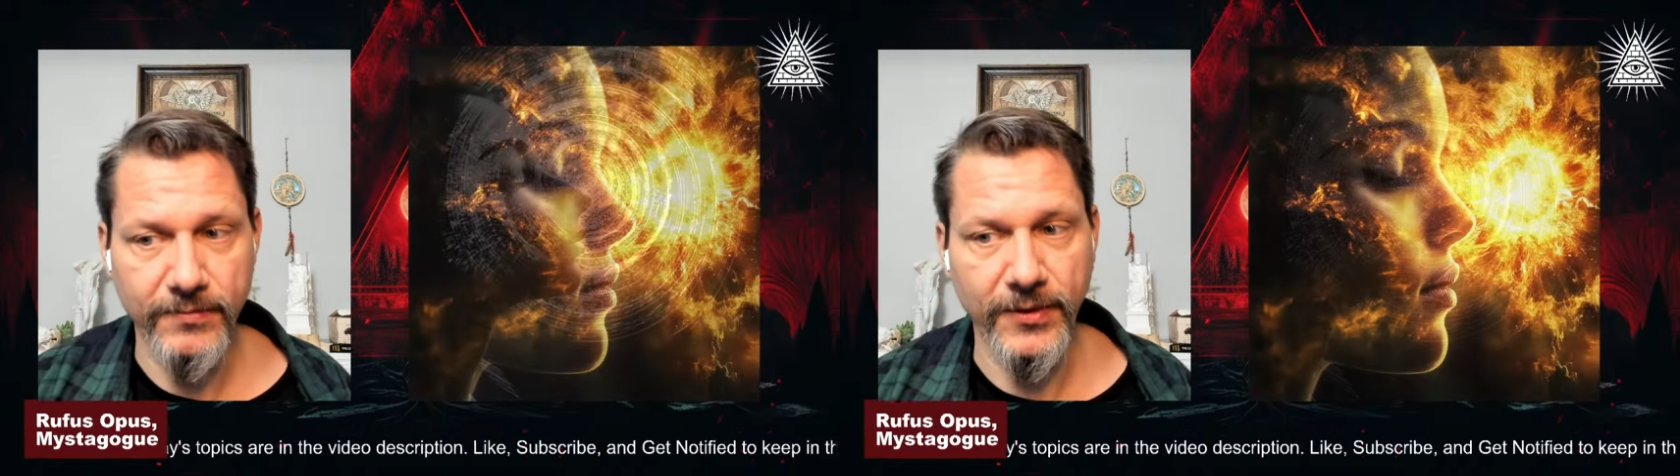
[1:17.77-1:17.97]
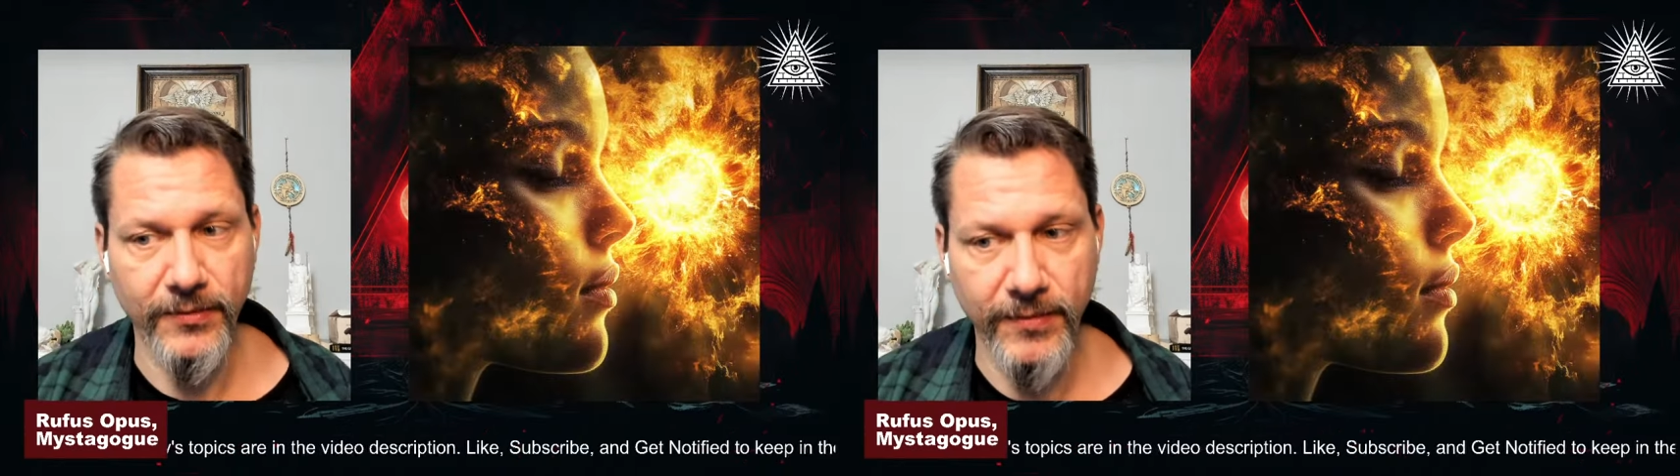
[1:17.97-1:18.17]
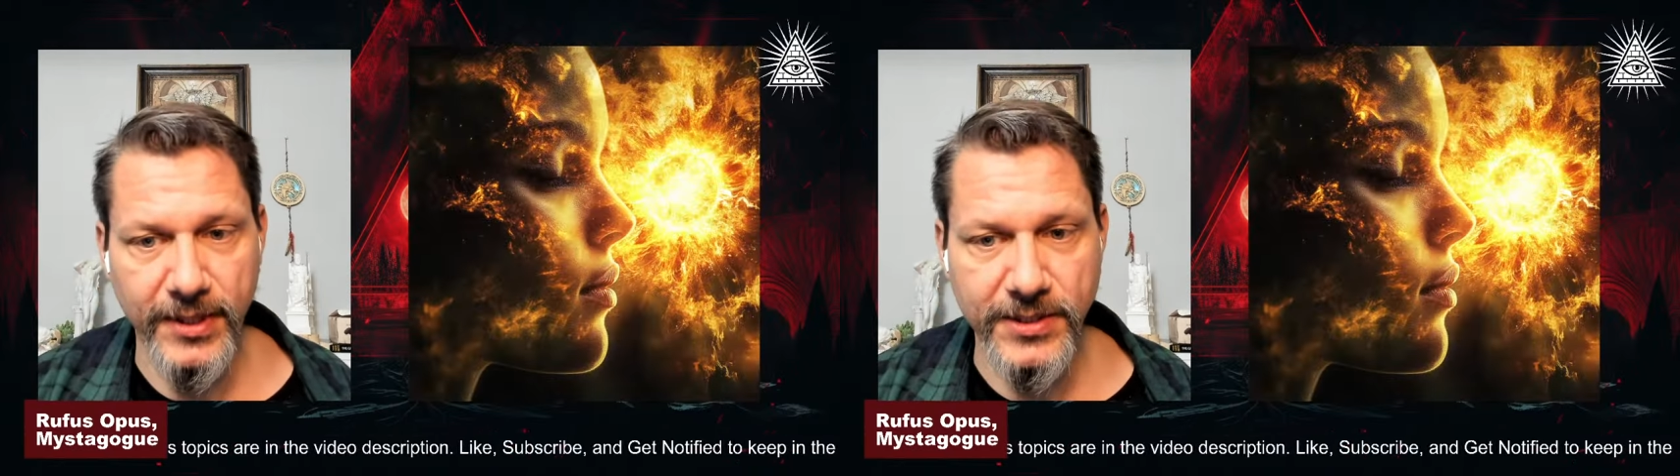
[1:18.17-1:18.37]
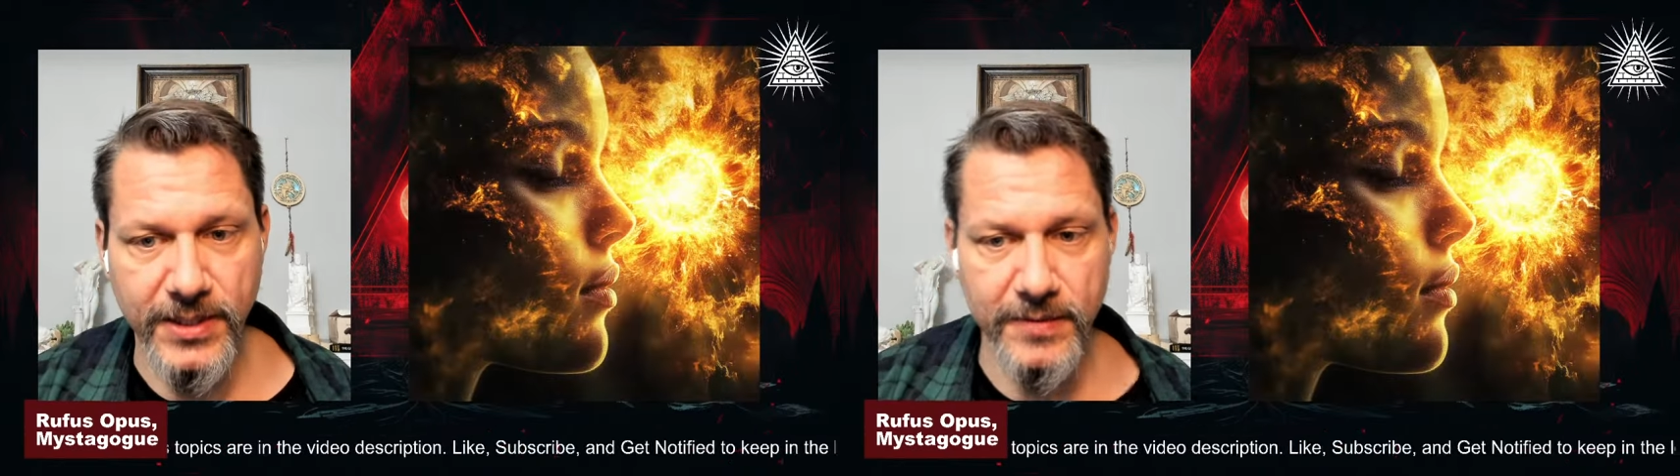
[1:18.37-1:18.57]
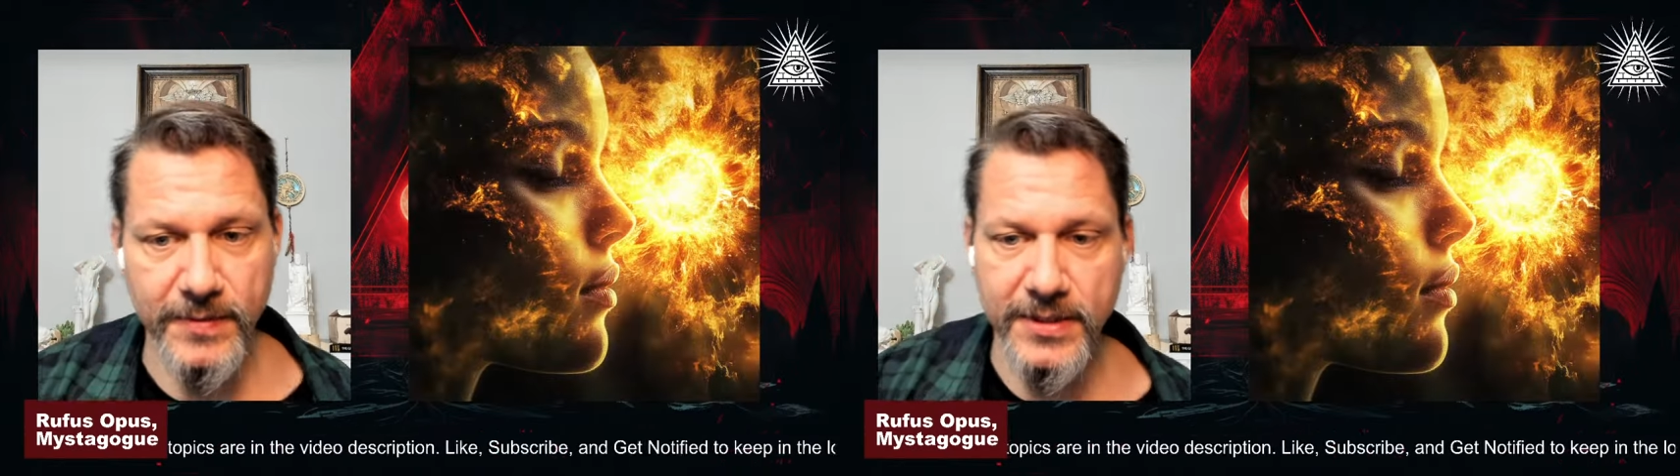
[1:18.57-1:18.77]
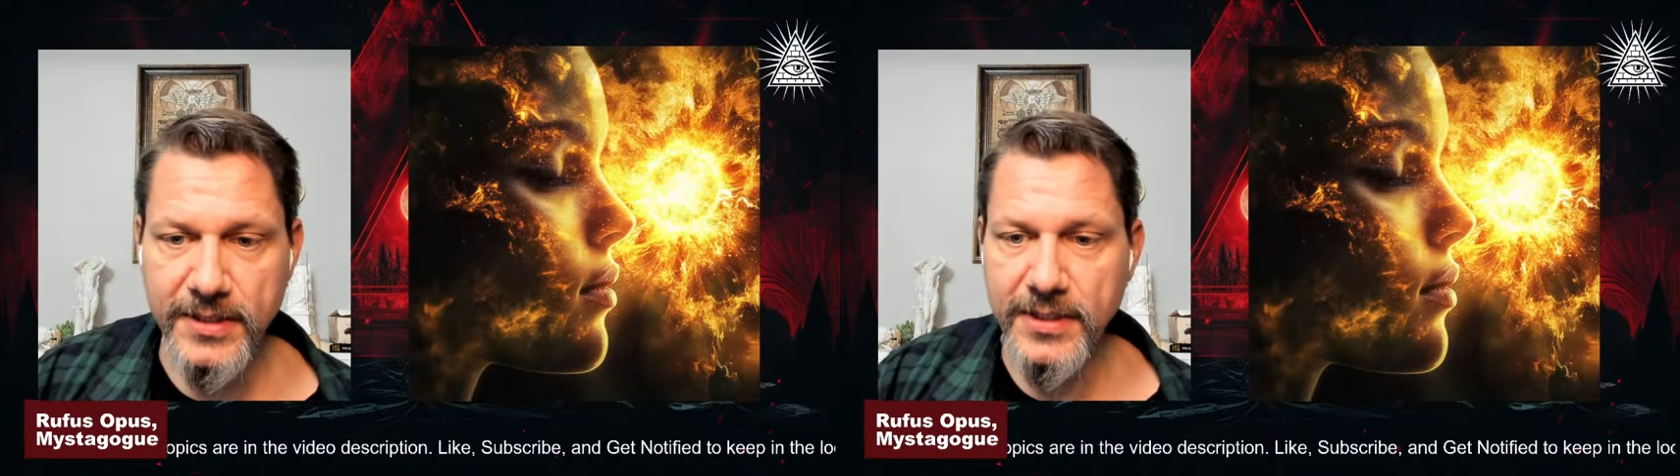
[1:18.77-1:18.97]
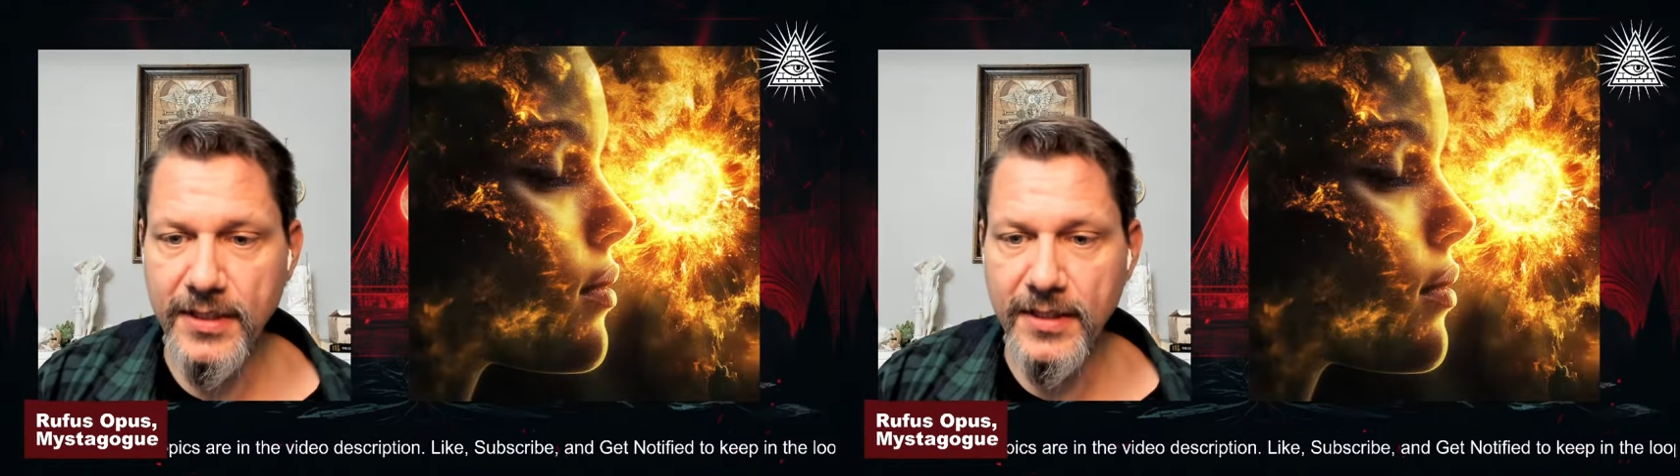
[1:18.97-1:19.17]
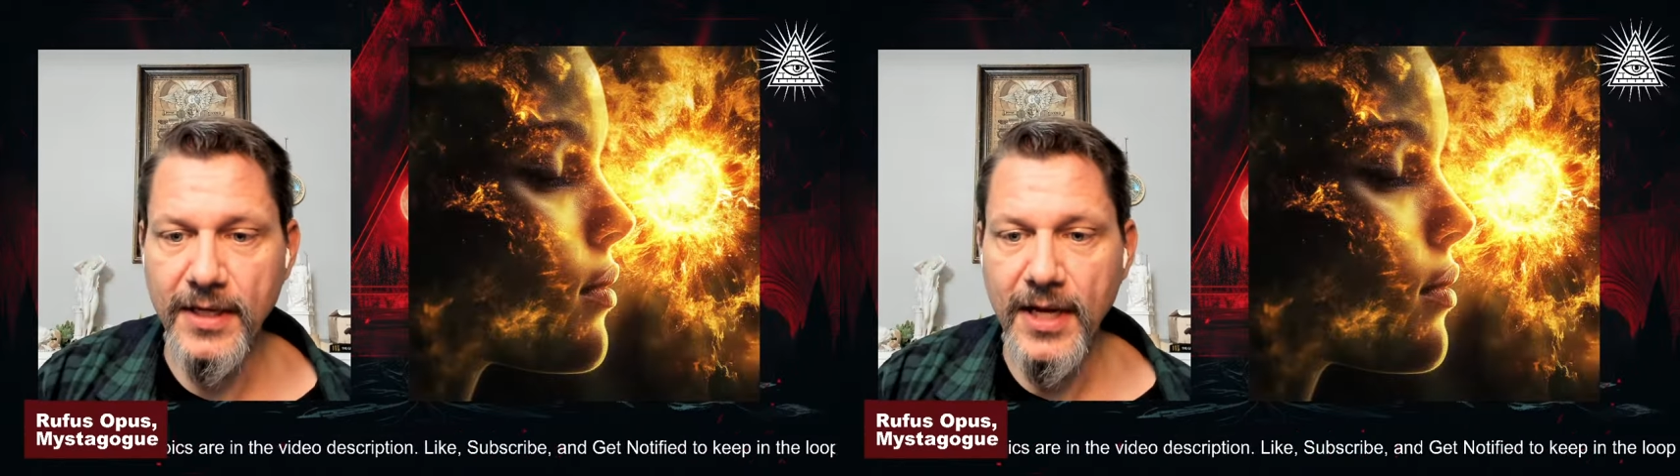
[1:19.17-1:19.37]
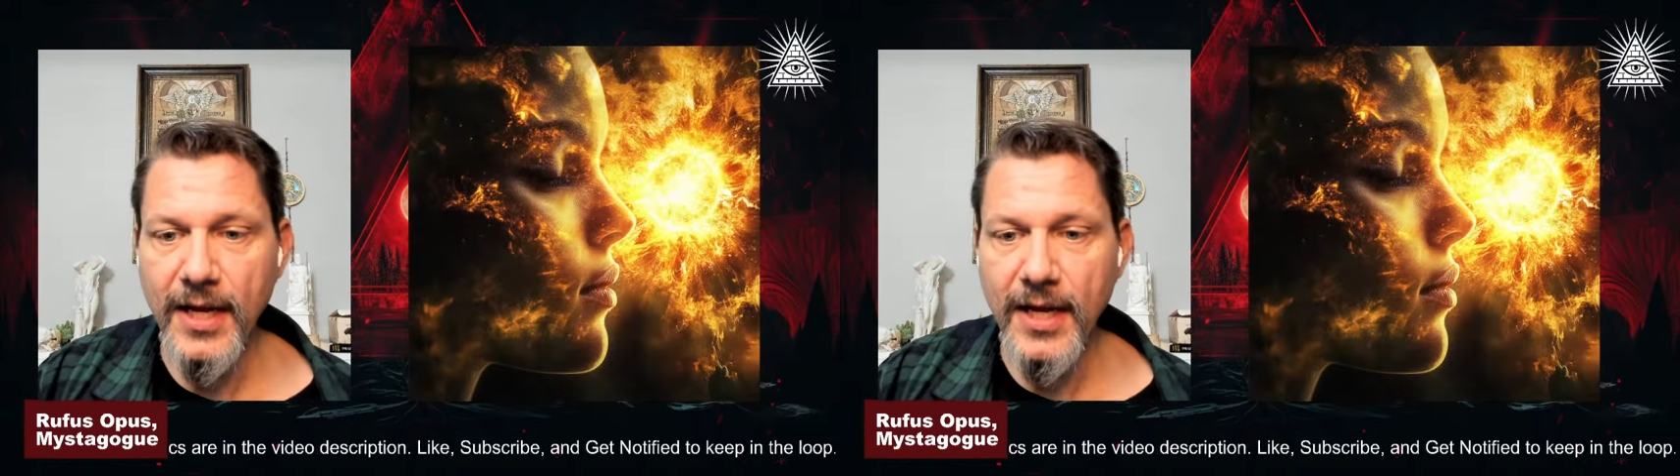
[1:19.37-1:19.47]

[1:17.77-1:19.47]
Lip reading: make adjustments as needed.